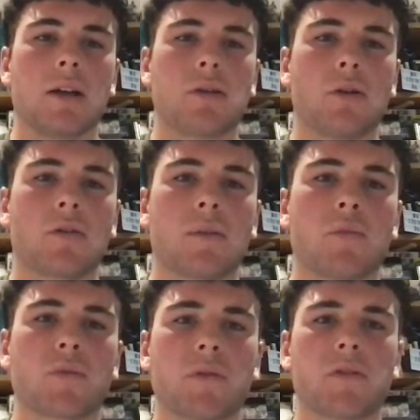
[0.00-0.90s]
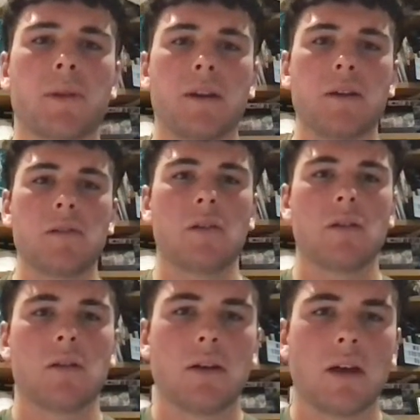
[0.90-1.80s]
took some responsibilities
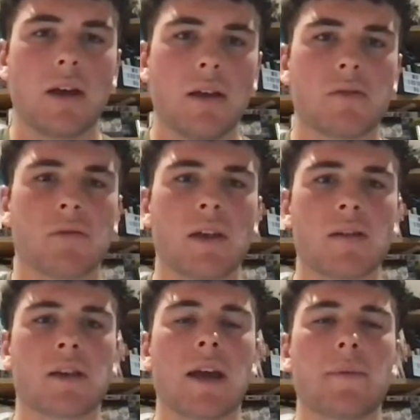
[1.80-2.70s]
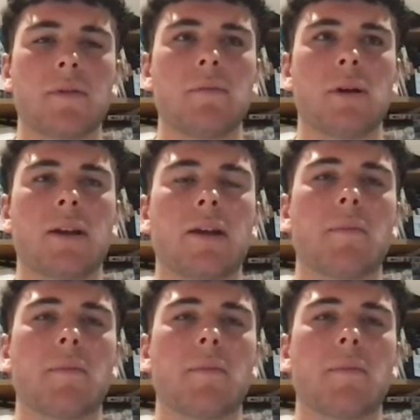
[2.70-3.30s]
as a captain. But